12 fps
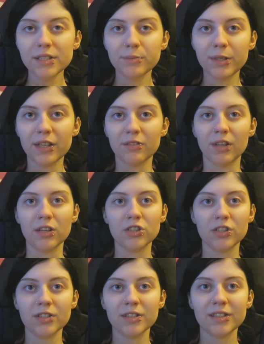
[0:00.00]
some League of
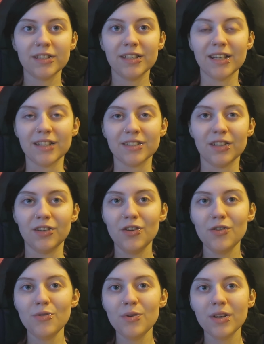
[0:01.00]
Legends, as I
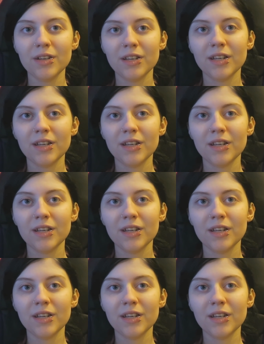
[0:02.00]
do.